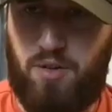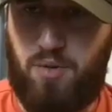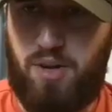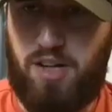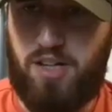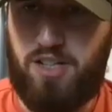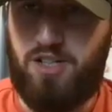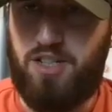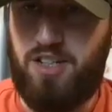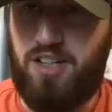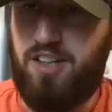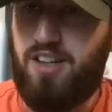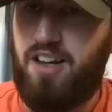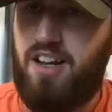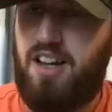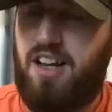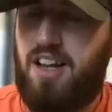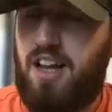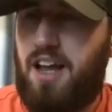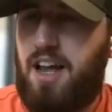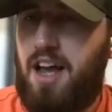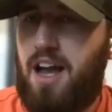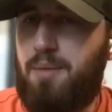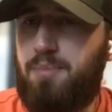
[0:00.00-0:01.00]
question.
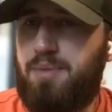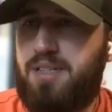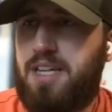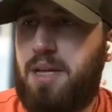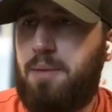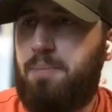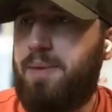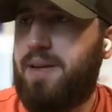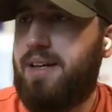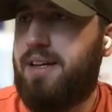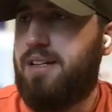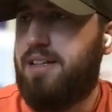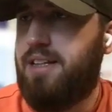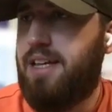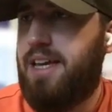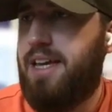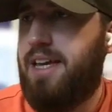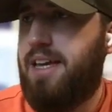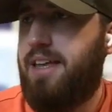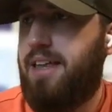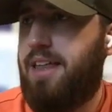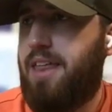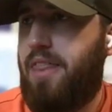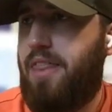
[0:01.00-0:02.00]

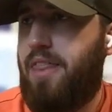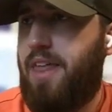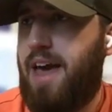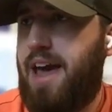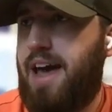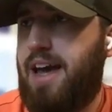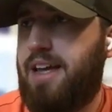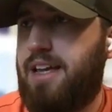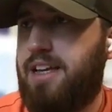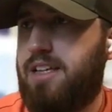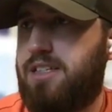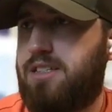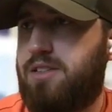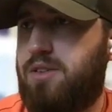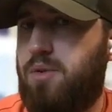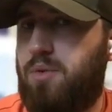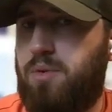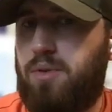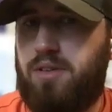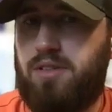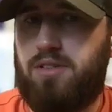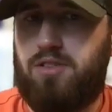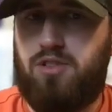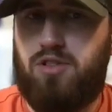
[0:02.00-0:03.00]
Typically, that is
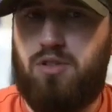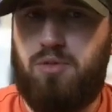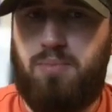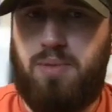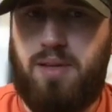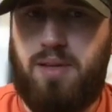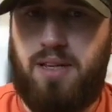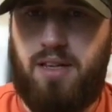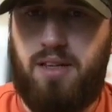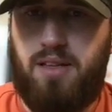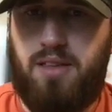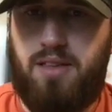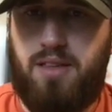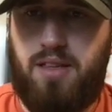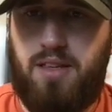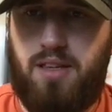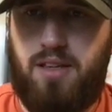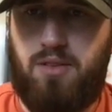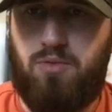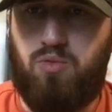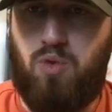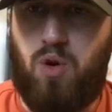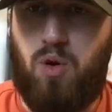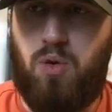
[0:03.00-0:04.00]
going to be
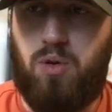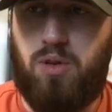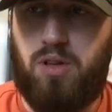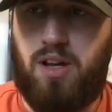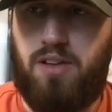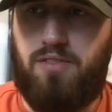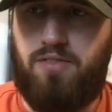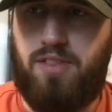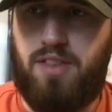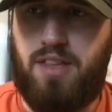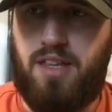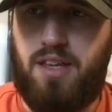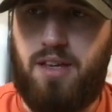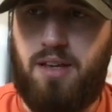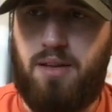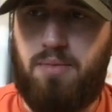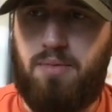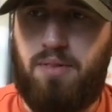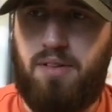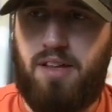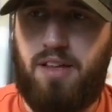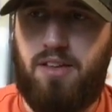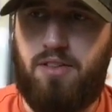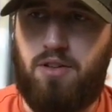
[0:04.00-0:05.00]
the role of the
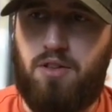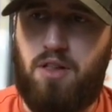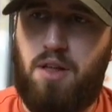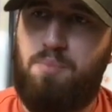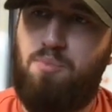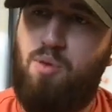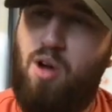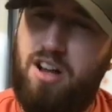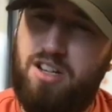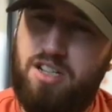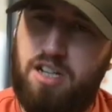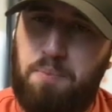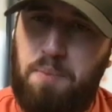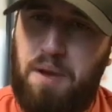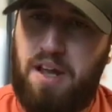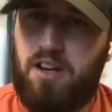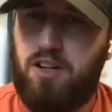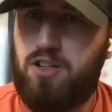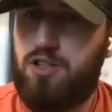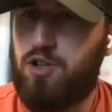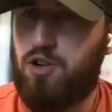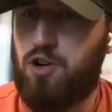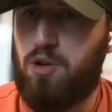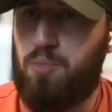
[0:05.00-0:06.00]
either like project
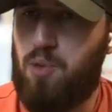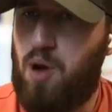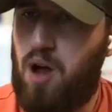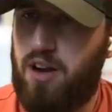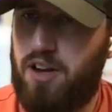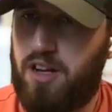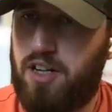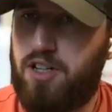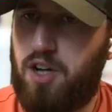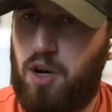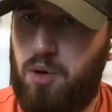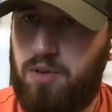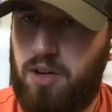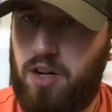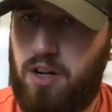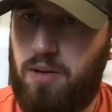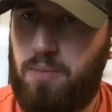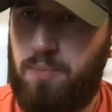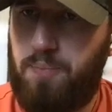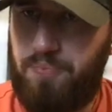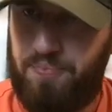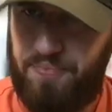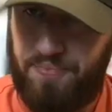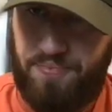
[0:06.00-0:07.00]
manager or product owner.
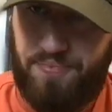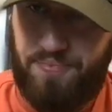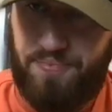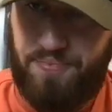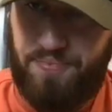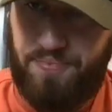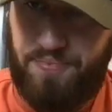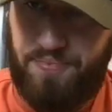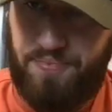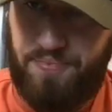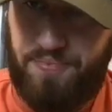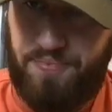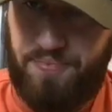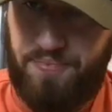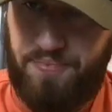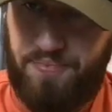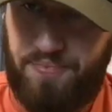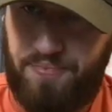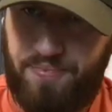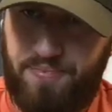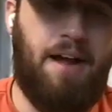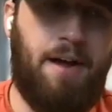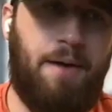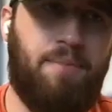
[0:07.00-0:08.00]

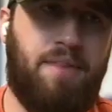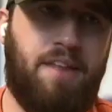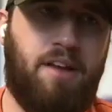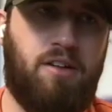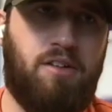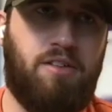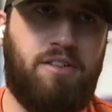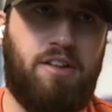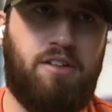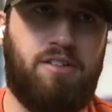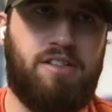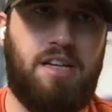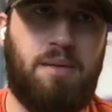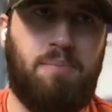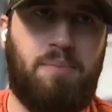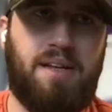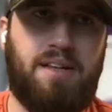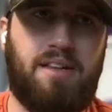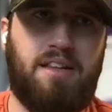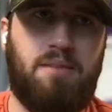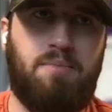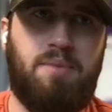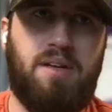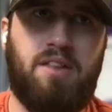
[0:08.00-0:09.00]
They'll
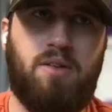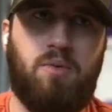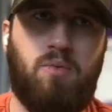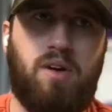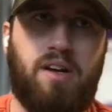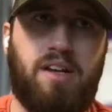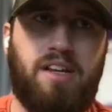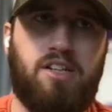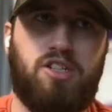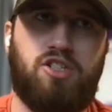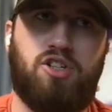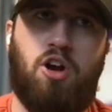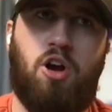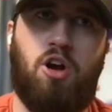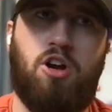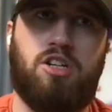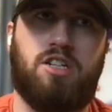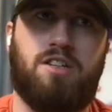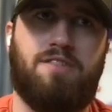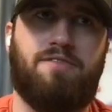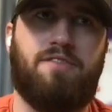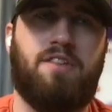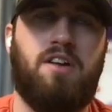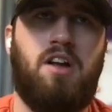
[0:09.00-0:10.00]
typically be the one in charge
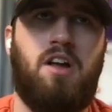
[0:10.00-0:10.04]
of